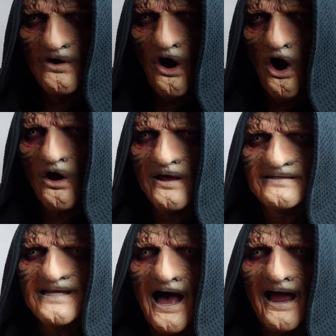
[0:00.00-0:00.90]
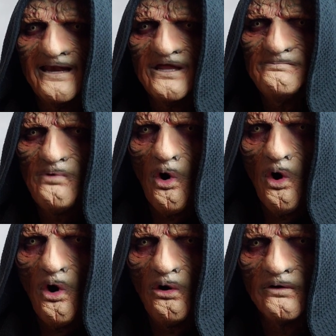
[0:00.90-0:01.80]
or a tiny
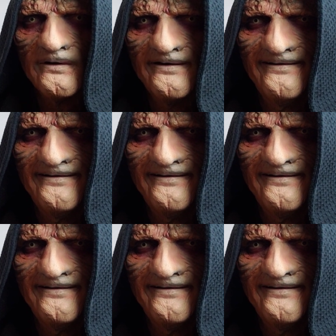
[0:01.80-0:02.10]
Porg.